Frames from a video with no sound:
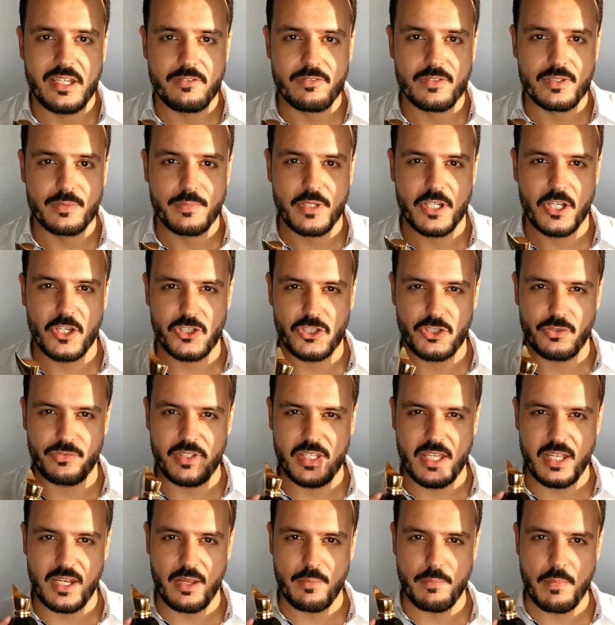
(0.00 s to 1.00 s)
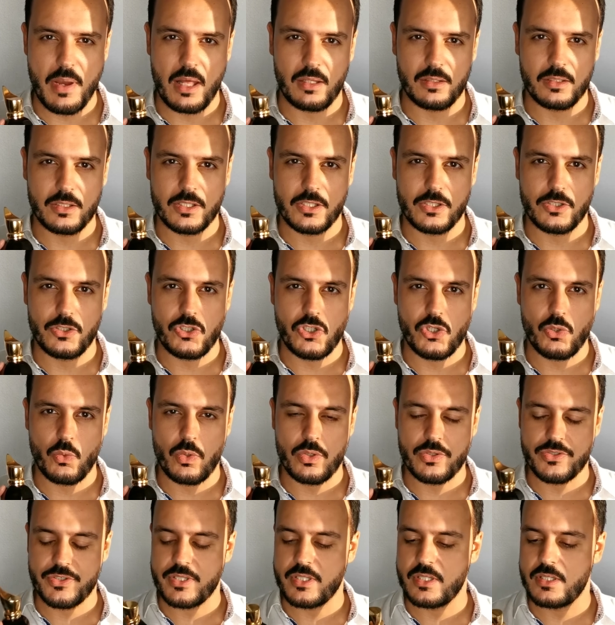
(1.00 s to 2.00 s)
even because of the animalic
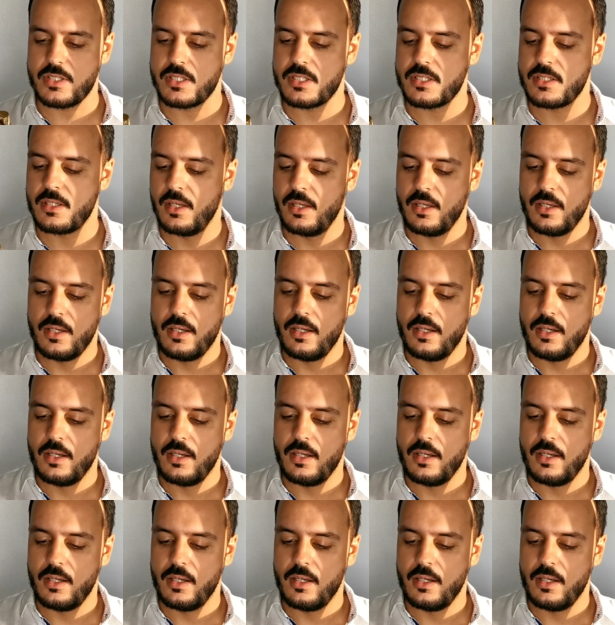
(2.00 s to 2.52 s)
nuances.